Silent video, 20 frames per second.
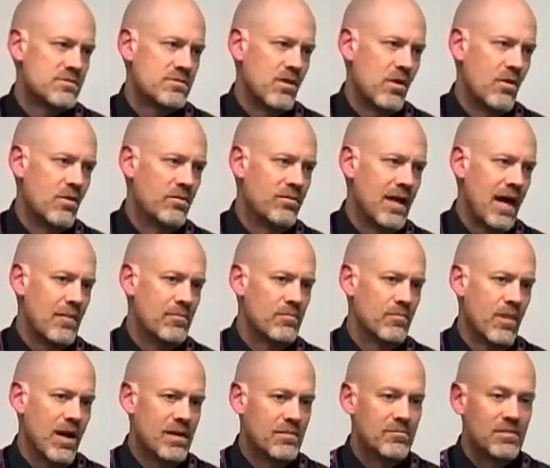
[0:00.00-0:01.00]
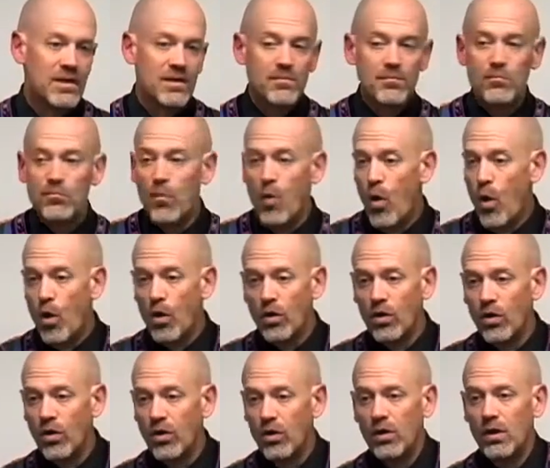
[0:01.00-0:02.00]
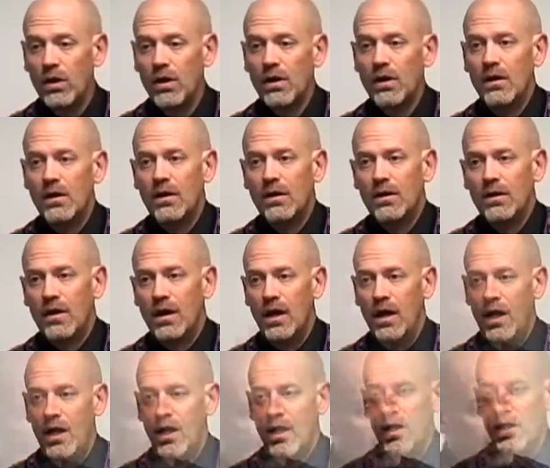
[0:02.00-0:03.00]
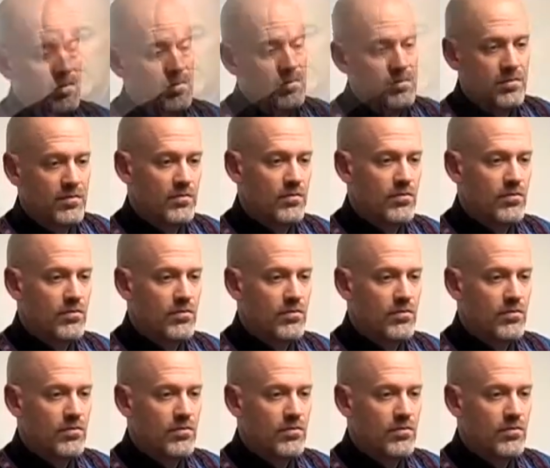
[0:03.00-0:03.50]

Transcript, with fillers: So that might mean moral uh,